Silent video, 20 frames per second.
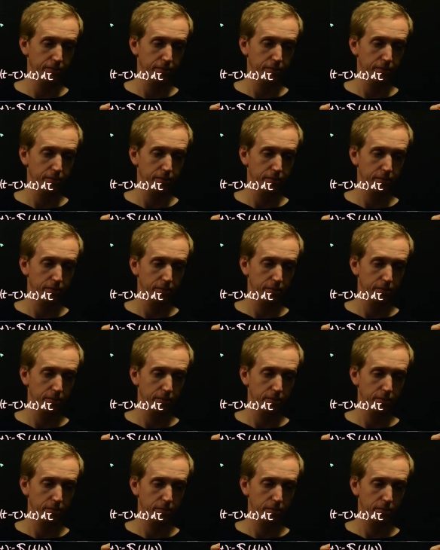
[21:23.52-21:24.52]

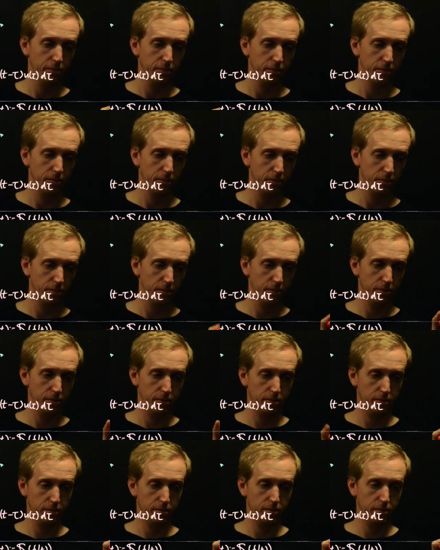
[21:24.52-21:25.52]

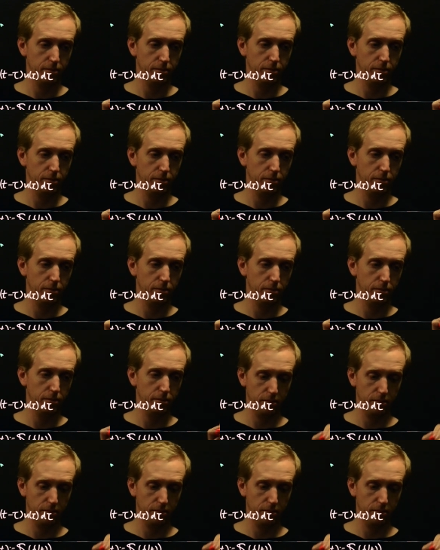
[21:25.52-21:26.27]
Nobody speaks.